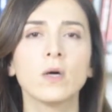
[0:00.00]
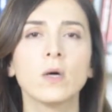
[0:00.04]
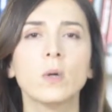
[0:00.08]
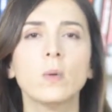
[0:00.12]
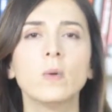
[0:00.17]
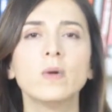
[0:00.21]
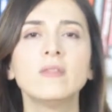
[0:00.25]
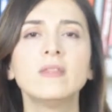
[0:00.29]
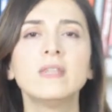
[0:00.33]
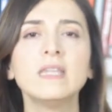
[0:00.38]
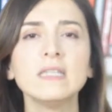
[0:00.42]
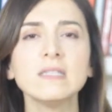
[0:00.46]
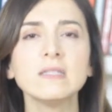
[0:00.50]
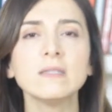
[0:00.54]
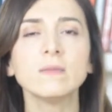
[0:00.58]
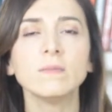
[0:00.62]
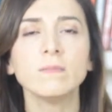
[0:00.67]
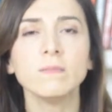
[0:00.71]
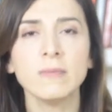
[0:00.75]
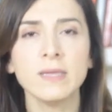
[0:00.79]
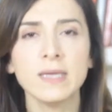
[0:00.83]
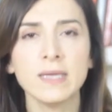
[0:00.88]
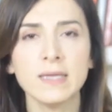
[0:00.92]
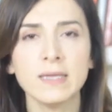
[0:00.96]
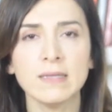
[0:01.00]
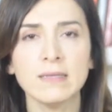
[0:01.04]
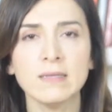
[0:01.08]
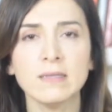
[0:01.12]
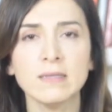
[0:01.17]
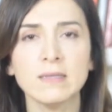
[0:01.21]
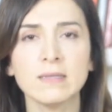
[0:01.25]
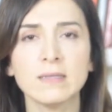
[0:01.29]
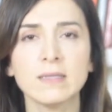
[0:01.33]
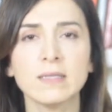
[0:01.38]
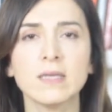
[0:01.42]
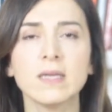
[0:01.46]
What this
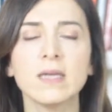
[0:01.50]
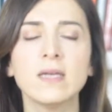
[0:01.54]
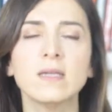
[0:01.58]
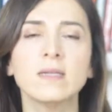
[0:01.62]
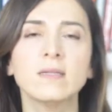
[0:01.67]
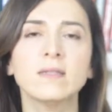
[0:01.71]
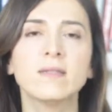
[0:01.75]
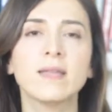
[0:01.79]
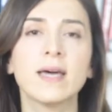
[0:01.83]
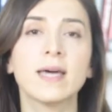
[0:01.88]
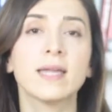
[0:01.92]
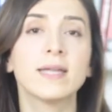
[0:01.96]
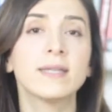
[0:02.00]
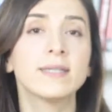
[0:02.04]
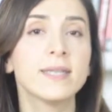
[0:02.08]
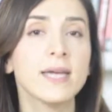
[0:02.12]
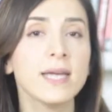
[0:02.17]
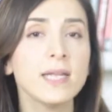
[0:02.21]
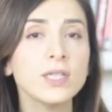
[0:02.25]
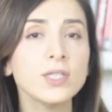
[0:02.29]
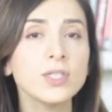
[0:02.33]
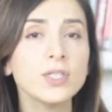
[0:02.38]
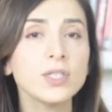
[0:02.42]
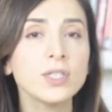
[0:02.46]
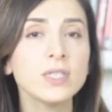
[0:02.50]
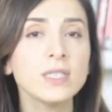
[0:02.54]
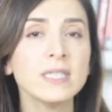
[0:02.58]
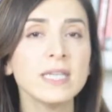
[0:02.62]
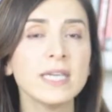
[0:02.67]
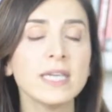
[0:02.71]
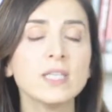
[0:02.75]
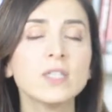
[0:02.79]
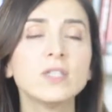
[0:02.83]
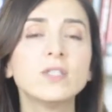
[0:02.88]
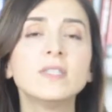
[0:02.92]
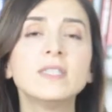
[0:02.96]
means is that attention
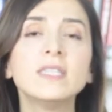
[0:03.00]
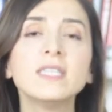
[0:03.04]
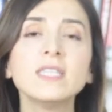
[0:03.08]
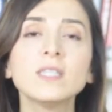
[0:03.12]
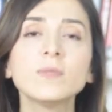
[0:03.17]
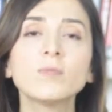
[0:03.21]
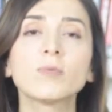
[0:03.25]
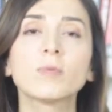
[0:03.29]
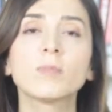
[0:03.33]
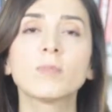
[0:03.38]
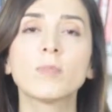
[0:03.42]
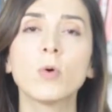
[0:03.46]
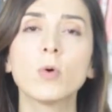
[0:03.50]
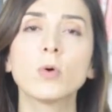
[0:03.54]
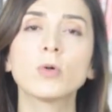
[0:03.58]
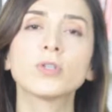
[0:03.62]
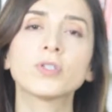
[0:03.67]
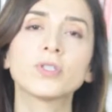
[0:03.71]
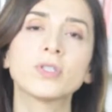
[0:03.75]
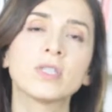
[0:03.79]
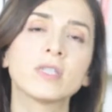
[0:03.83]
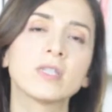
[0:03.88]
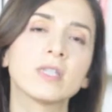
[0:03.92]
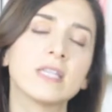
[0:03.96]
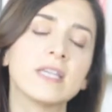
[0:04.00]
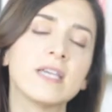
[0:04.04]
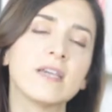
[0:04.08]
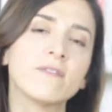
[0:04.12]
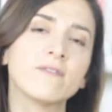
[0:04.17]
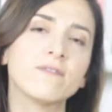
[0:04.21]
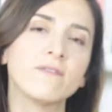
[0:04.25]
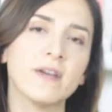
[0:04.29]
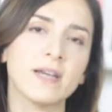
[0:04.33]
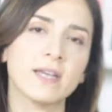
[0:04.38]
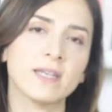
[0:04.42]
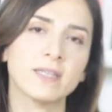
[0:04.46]
is disproportionately
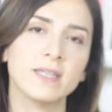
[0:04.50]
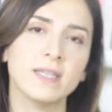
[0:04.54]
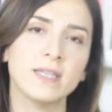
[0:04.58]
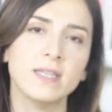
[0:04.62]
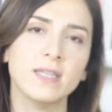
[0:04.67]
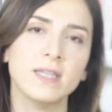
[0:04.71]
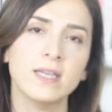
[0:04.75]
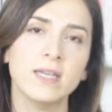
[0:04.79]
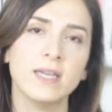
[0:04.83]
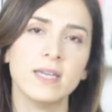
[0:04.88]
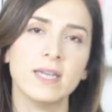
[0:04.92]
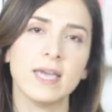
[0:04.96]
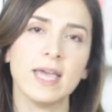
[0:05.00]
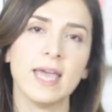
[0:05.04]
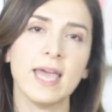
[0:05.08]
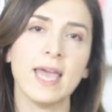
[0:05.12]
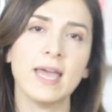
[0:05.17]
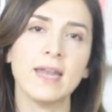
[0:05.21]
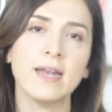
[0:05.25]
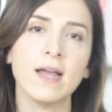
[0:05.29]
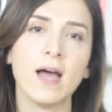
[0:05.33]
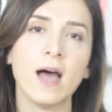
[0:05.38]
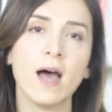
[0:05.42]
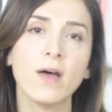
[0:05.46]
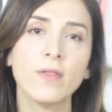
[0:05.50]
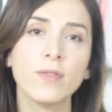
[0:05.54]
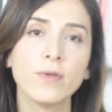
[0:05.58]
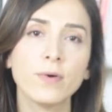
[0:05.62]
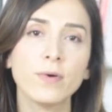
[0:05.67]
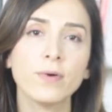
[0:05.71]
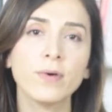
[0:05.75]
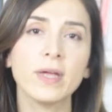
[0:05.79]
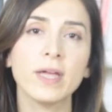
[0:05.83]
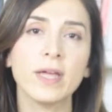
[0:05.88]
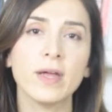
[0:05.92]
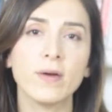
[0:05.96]
affected and
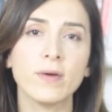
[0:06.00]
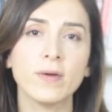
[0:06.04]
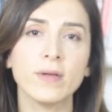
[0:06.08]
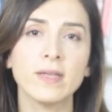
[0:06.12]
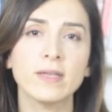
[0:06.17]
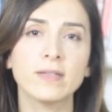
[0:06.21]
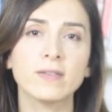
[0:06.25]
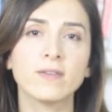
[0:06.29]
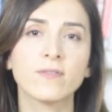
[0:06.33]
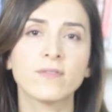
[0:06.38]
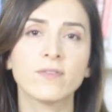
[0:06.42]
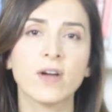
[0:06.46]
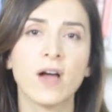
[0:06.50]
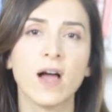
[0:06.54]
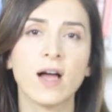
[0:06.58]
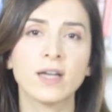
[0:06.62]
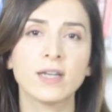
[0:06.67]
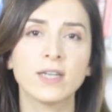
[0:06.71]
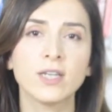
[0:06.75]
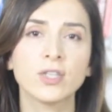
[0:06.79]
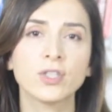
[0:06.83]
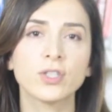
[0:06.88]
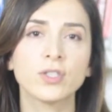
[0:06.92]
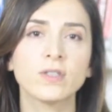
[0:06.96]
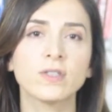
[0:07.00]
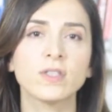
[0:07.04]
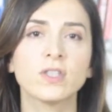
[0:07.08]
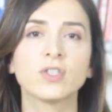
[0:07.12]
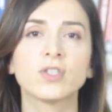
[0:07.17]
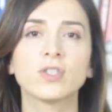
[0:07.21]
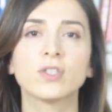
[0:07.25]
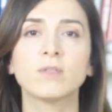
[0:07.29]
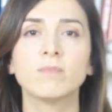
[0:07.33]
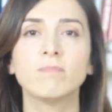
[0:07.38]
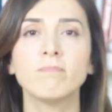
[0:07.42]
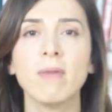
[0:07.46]
other areas of cognition,
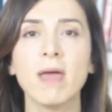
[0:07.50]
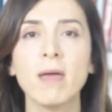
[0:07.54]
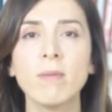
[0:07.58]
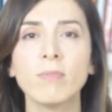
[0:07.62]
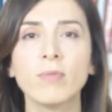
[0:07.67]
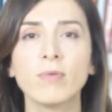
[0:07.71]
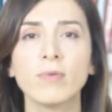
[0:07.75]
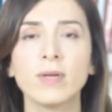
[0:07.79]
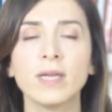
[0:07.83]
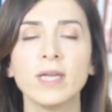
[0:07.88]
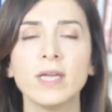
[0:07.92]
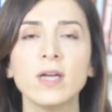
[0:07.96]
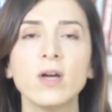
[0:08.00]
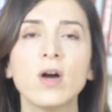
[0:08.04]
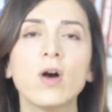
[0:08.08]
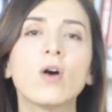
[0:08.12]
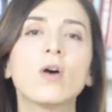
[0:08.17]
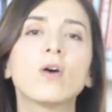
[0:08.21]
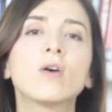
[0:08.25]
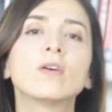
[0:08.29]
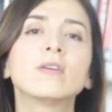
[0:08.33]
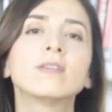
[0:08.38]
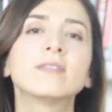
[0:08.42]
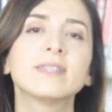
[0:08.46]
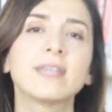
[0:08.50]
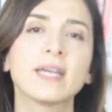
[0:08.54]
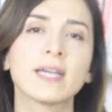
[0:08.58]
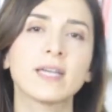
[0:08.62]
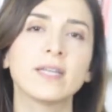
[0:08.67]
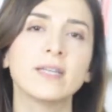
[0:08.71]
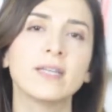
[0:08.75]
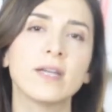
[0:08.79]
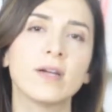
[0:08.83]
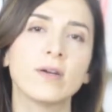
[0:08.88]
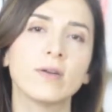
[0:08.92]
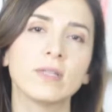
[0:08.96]
such as memory, are
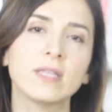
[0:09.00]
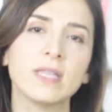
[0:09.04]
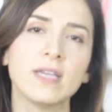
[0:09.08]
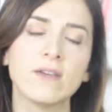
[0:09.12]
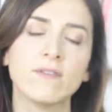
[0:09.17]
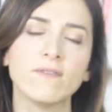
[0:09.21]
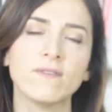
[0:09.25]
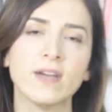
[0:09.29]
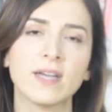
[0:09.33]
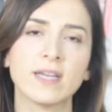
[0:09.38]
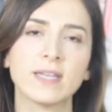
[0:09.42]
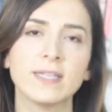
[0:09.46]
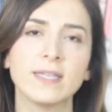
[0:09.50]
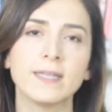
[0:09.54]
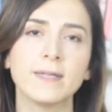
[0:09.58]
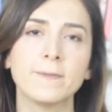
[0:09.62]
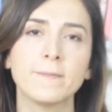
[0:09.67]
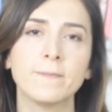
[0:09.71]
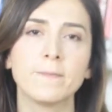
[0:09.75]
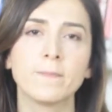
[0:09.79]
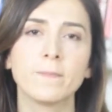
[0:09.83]
secondarily affected.